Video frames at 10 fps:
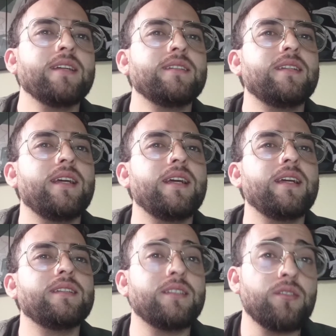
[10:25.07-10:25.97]

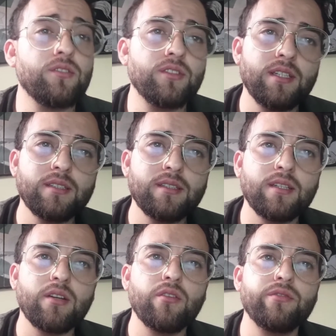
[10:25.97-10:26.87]
this consists
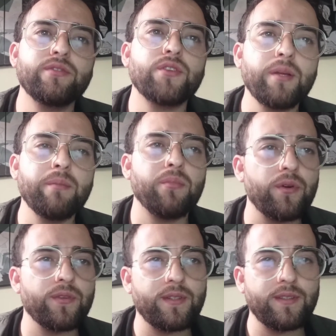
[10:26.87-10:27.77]
of three
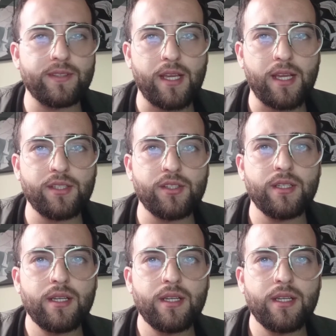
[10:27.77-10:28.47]
important stages.